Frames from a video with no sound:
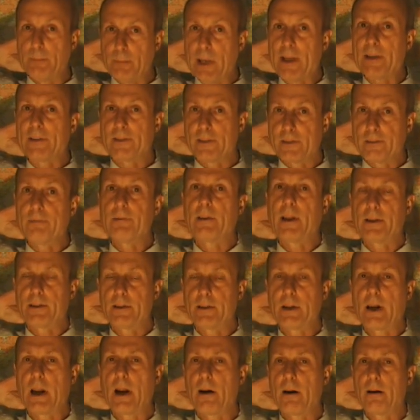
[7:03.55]
That's
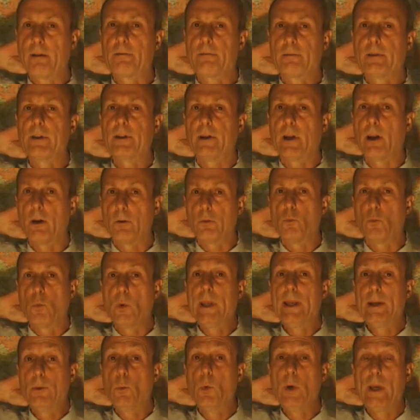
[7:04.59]
in our, you
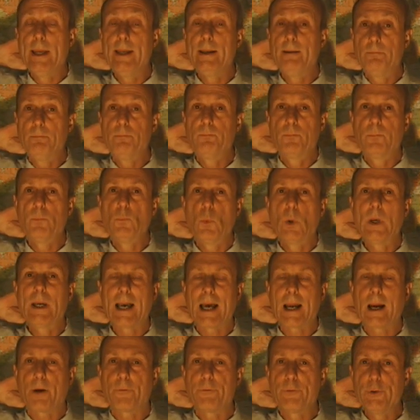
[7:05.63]
know, we
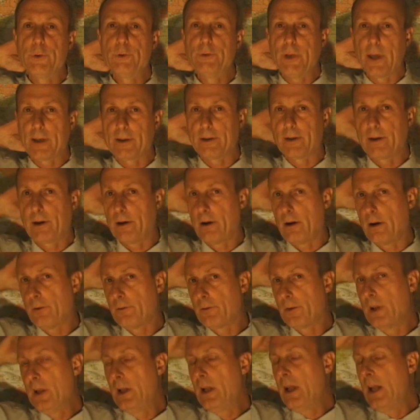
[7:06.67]
got our food taken care
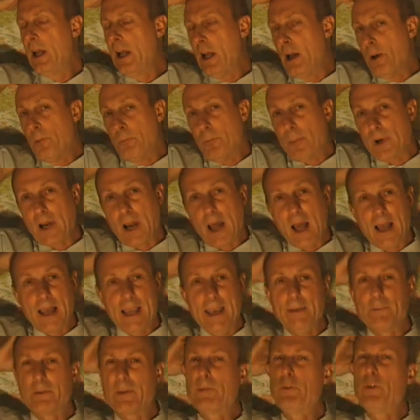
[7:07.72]
of. But
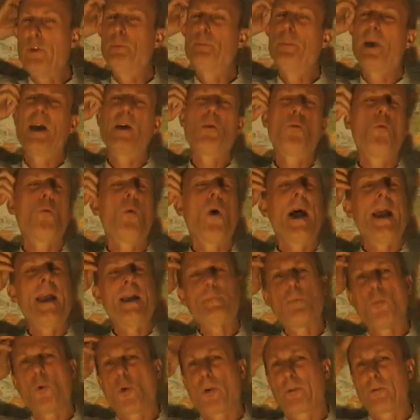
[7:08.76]
even if you pay
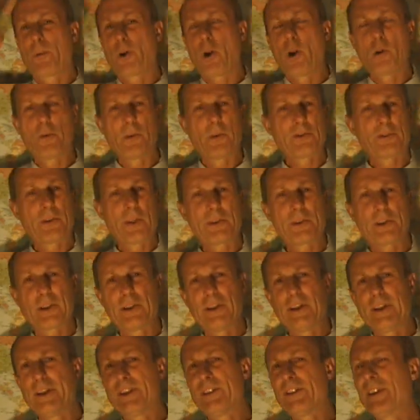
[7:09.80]
way more for all those other
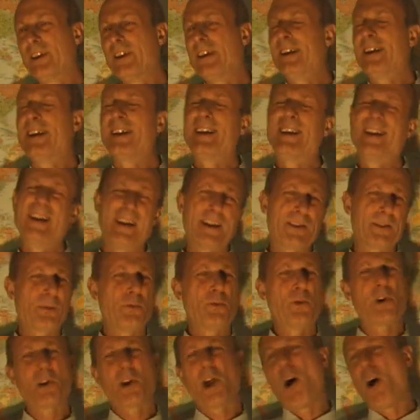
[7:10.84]
goods,
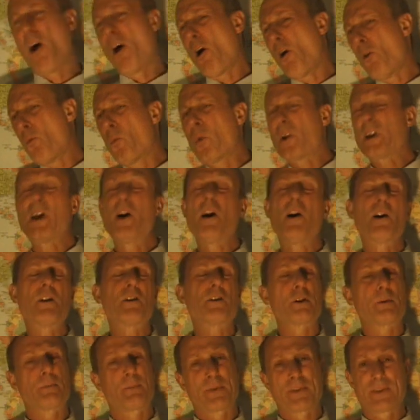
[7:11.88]
guess what? All
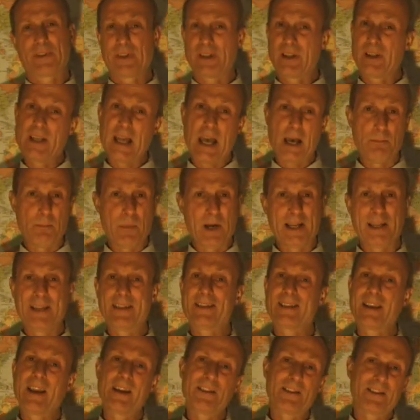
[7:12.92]
100% of that money
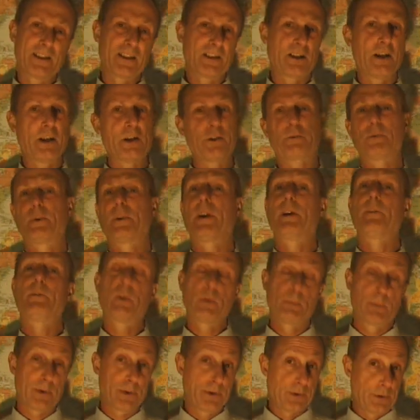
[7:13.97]
stays in the country if
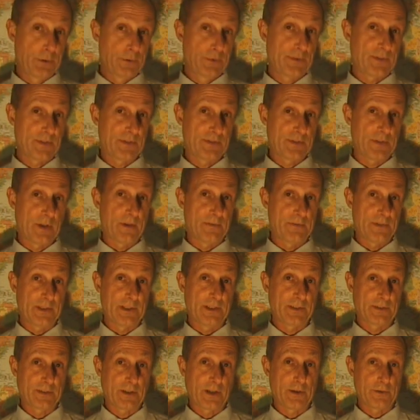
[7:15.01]
you produce the stuff in
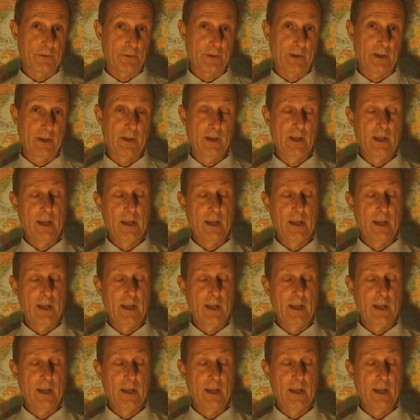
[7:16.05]
this country.